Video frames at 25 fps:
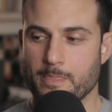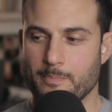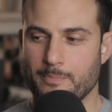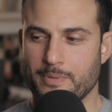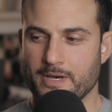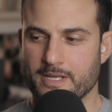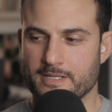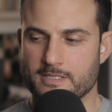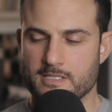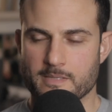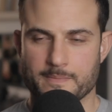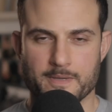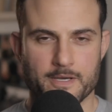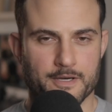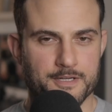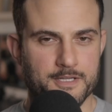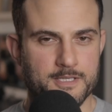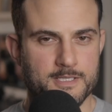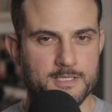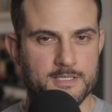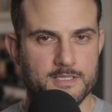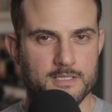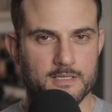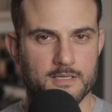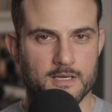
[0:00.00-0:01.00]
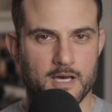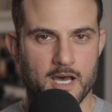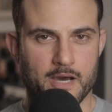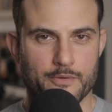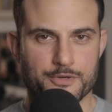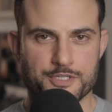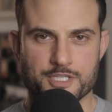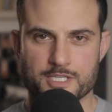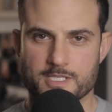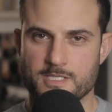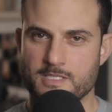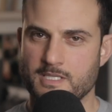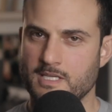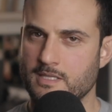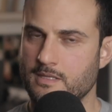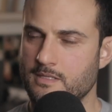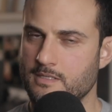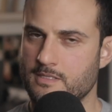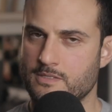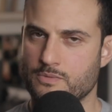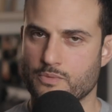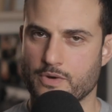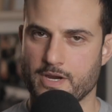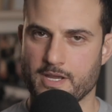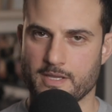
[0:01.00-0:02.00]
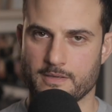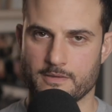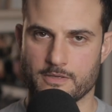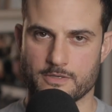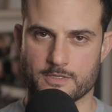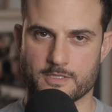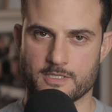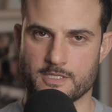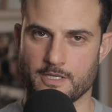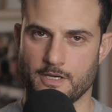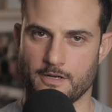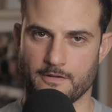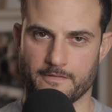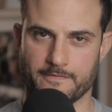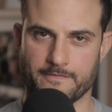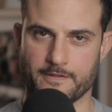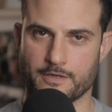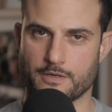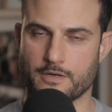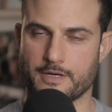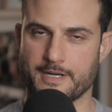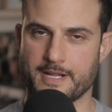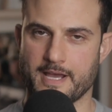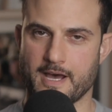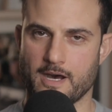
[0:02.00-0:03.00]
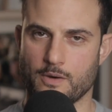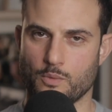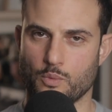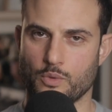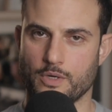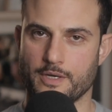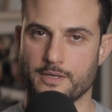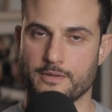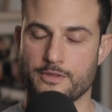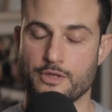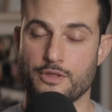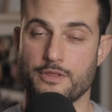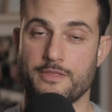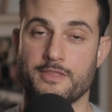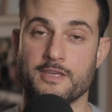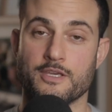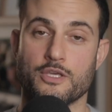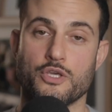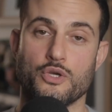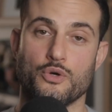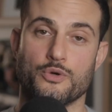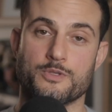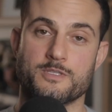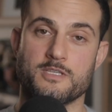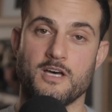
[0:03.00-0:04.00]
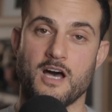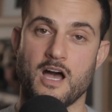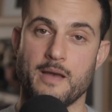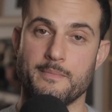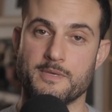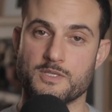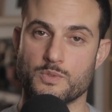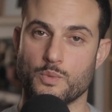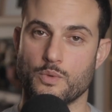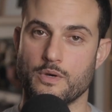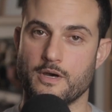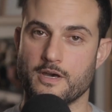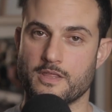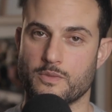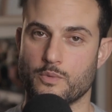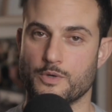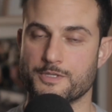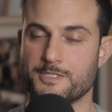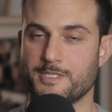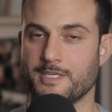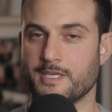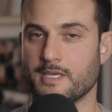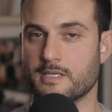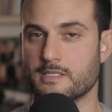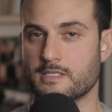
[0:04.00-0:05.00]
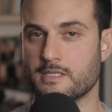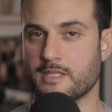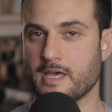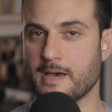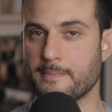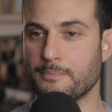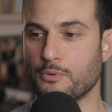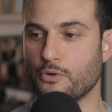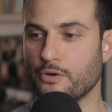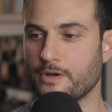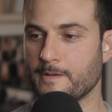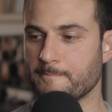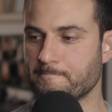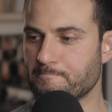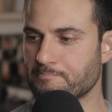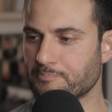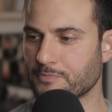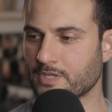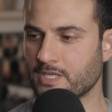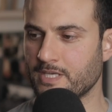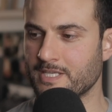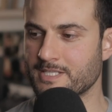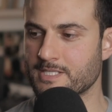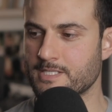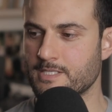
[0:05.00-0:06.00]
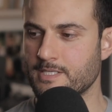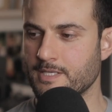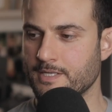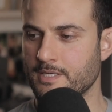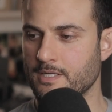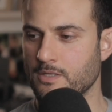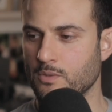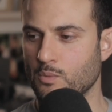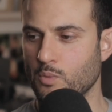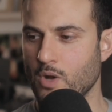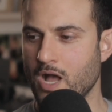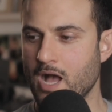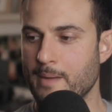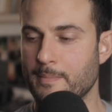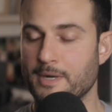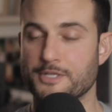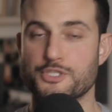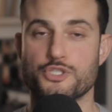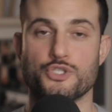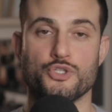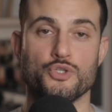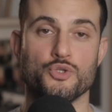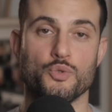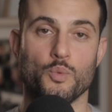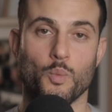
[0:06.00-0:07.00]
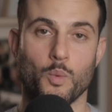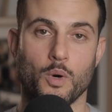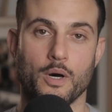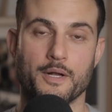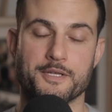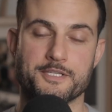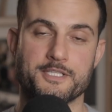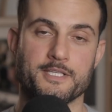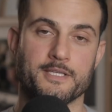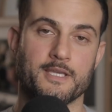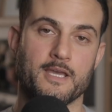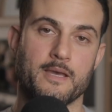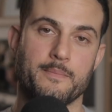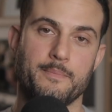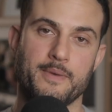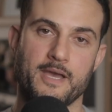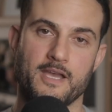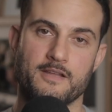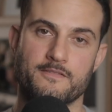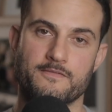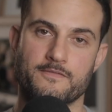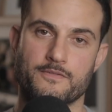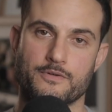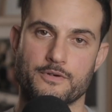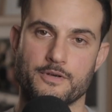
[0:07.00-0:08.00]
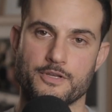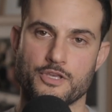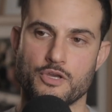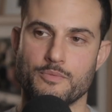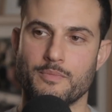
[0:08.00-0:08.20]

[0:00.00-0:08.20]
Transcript: But to be honest, I would just set this rate yourself, figure it out what you think your time is worth. Once you get to that point, consider how much you want to get paid for it.